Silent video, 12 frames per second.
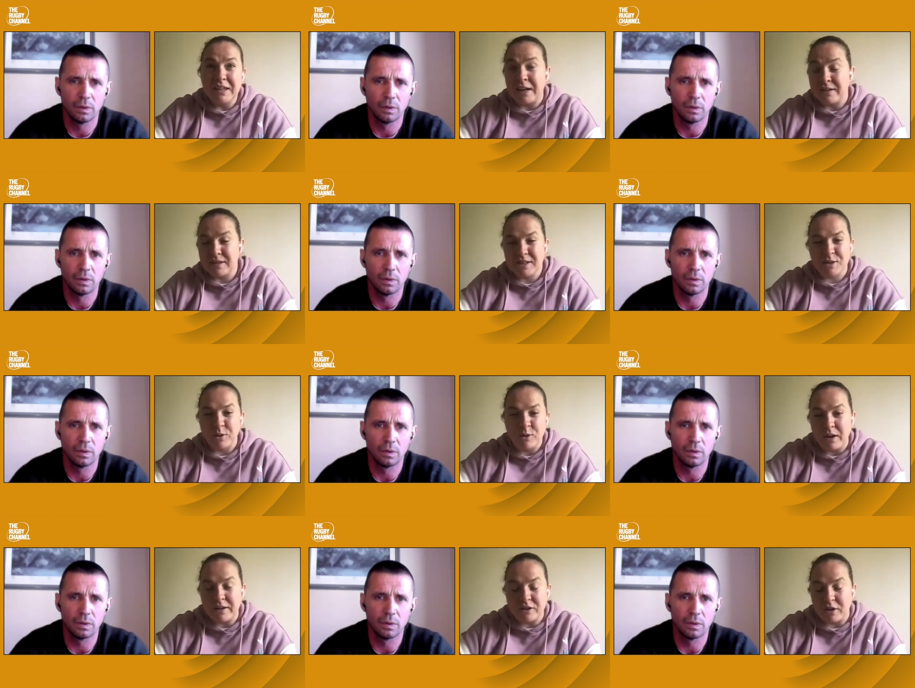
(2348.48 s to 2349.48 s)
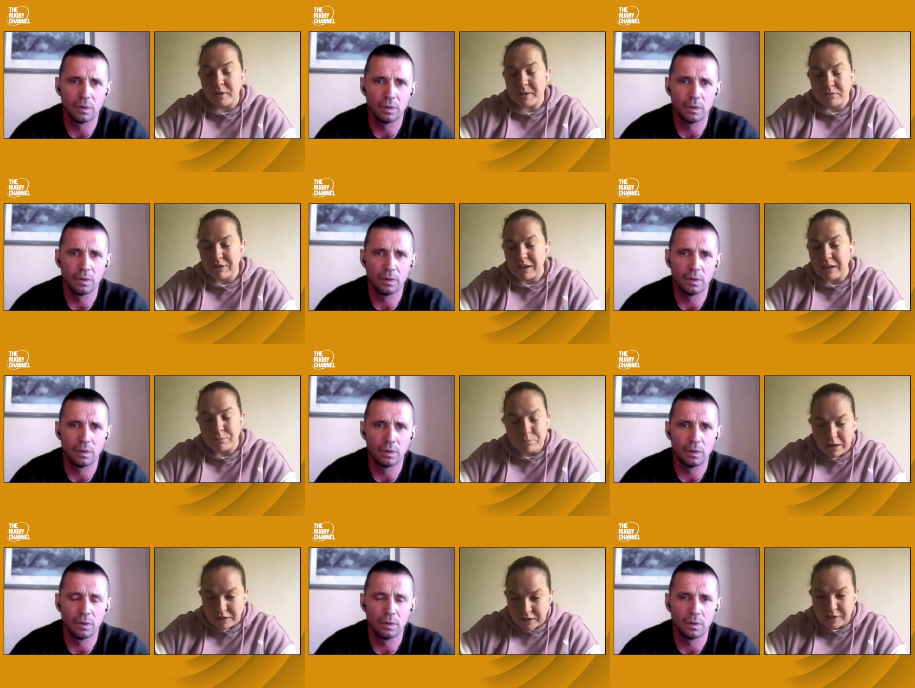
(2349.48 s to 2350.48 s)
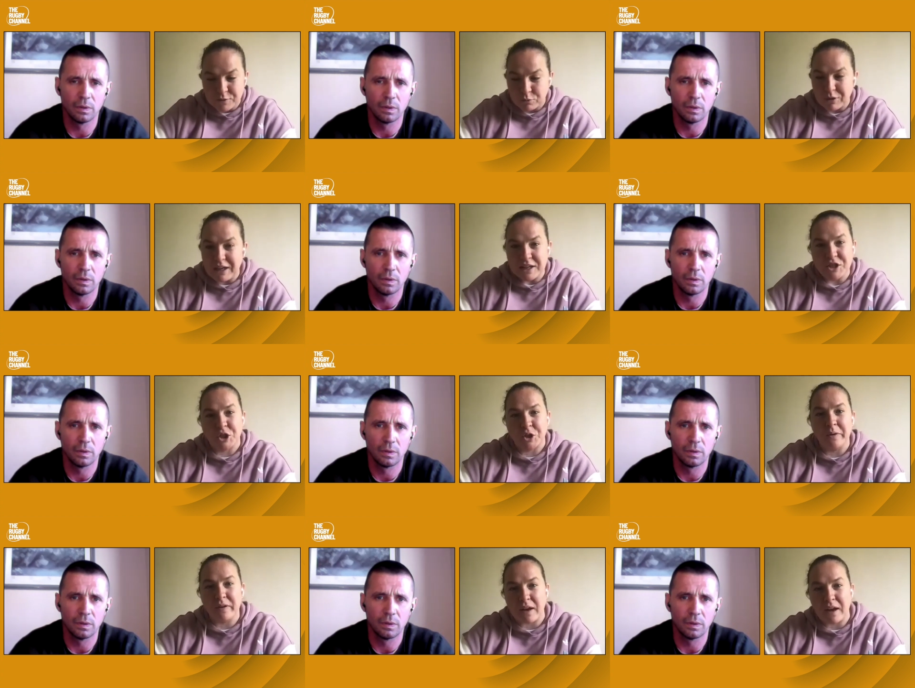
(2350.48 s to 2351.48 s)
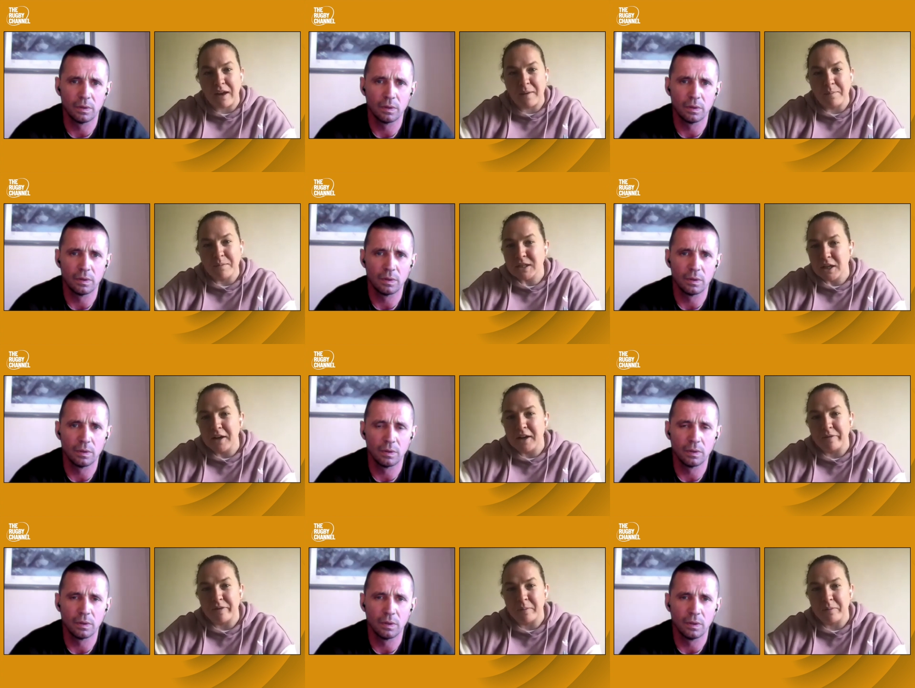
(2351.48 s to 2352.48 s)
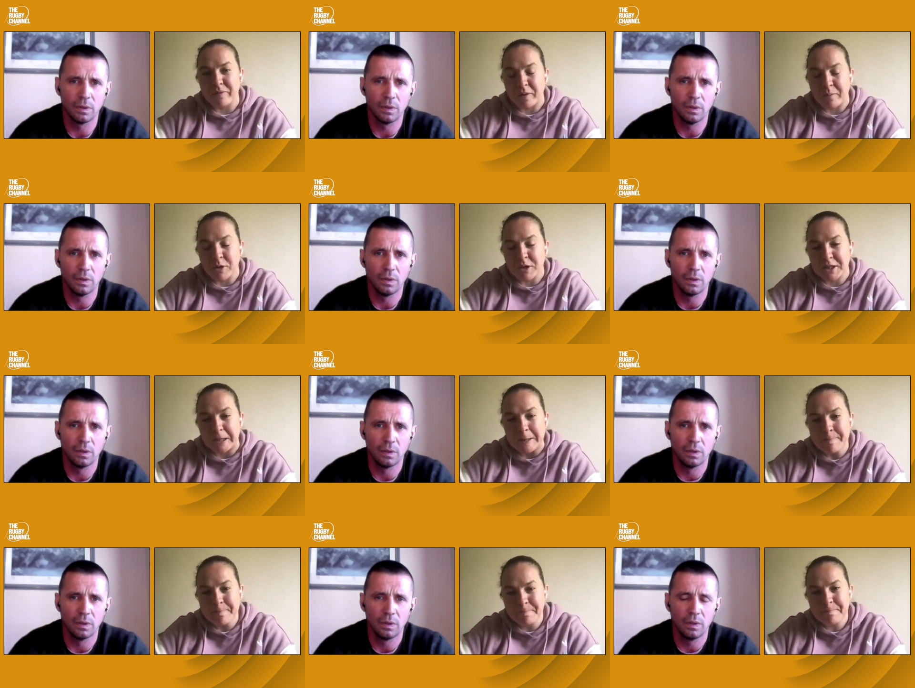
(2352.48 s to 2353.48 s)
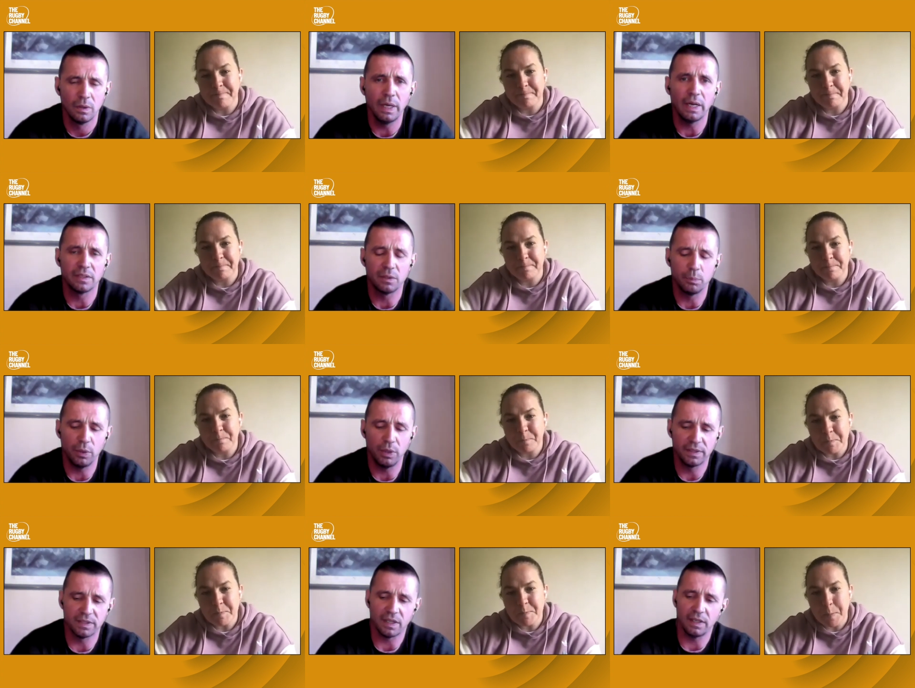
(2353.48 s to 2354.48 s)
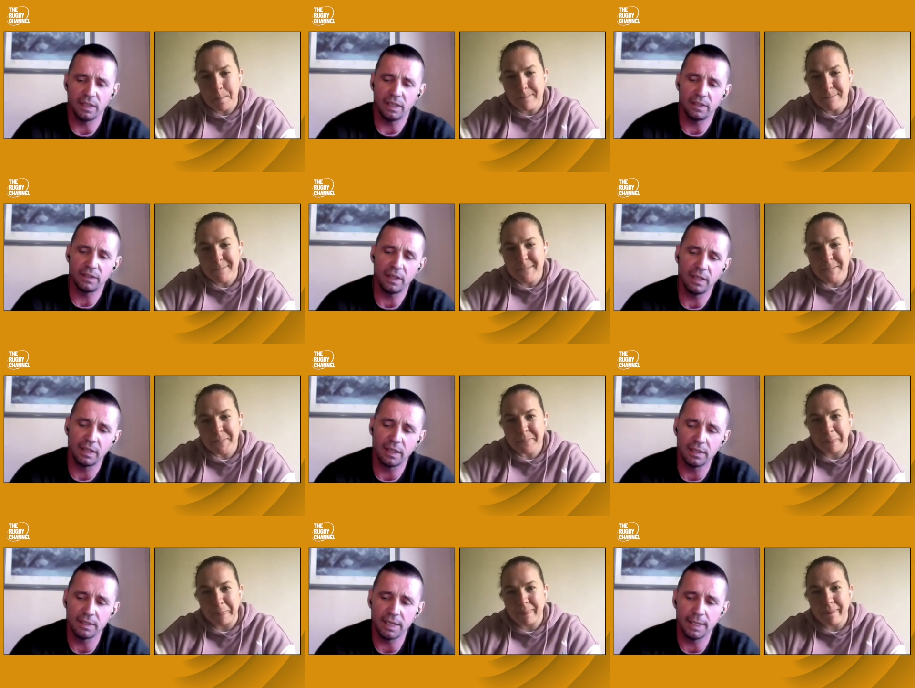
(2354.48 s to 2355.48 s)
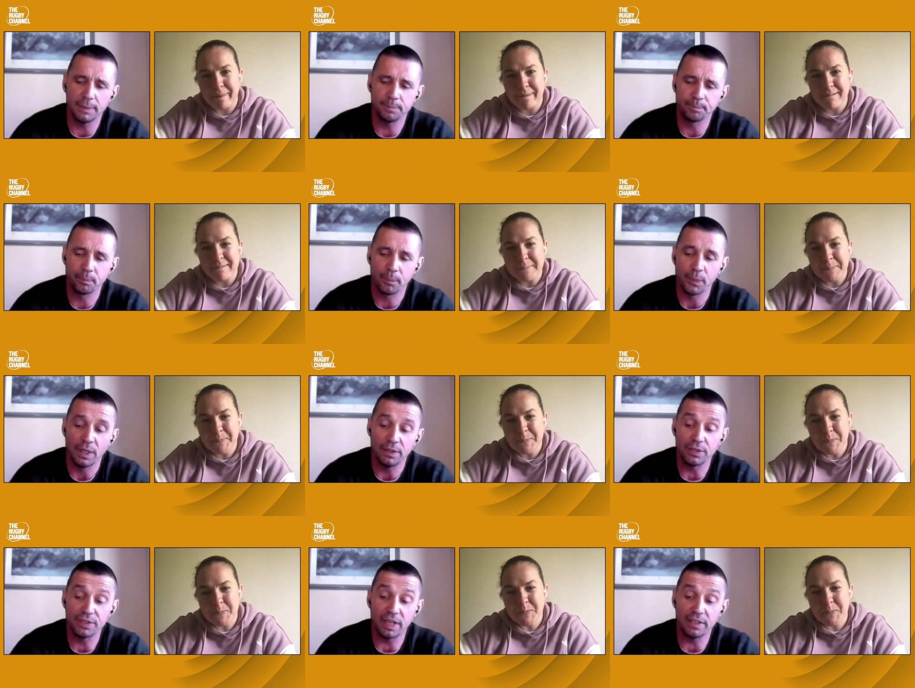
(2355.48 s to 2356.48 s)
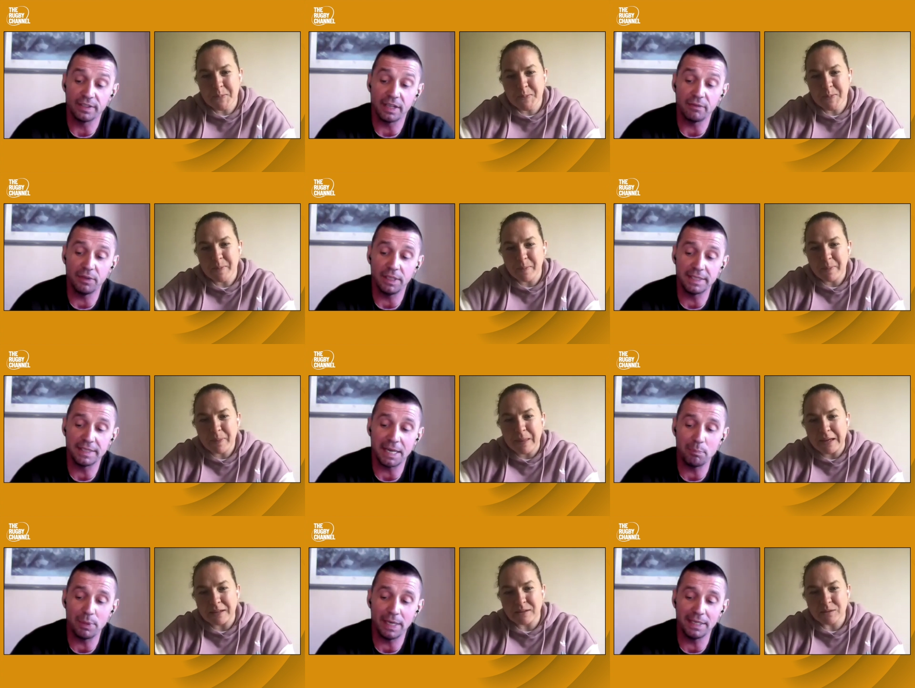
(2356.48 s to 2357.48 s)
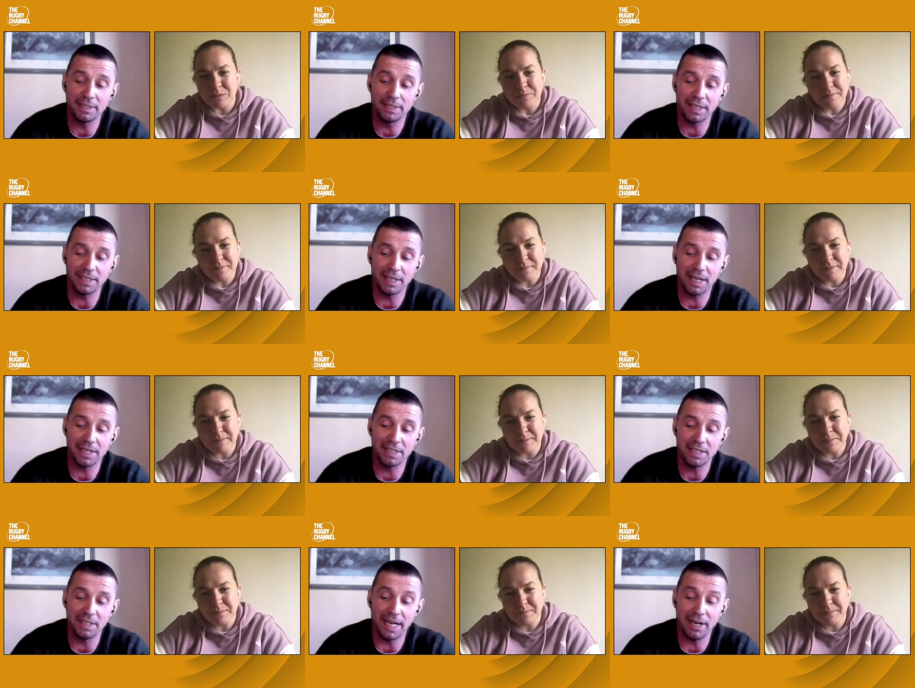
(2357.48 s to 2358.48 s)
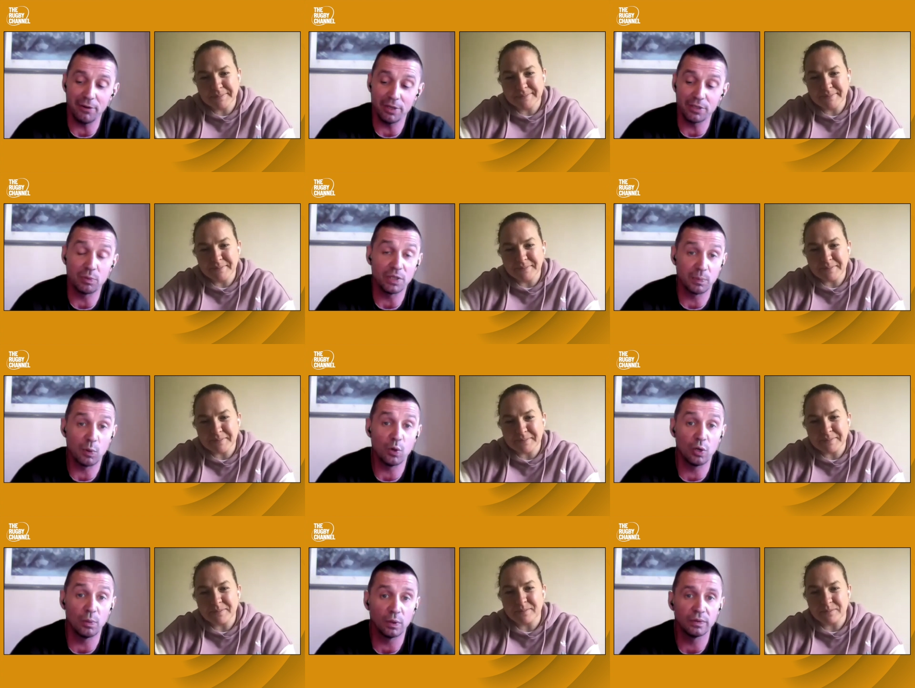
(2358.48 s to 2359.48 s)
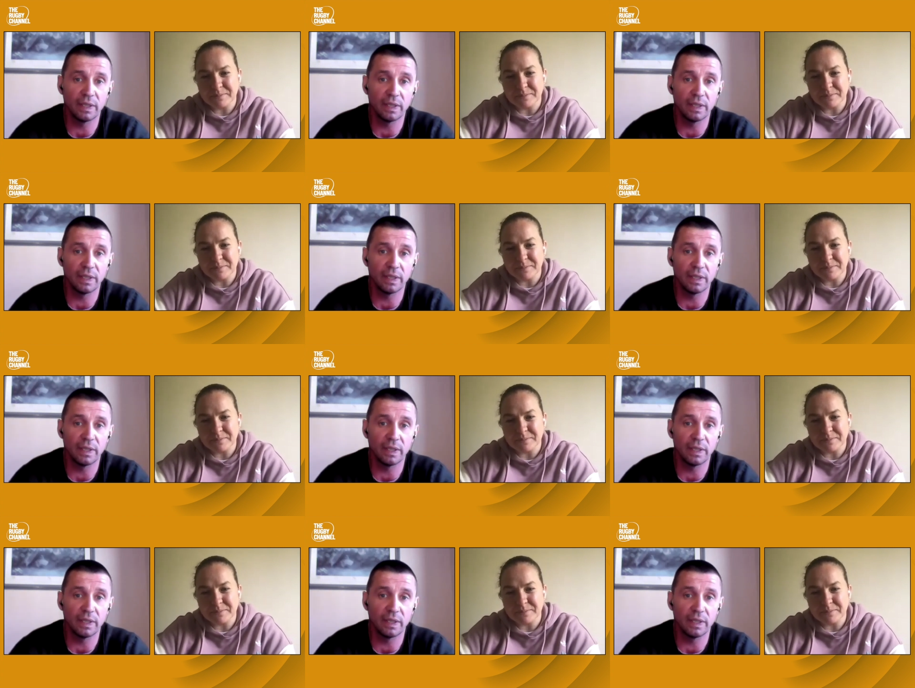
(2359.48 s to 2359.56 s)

Speaker 1: Yeah, so I thought it was a really, I think it's really astute um, signing from, from Munster.
Speaker 2: Yeah, it's a brilliant signing, I think. And um, there's st- definitely a template and, and areas we spoke about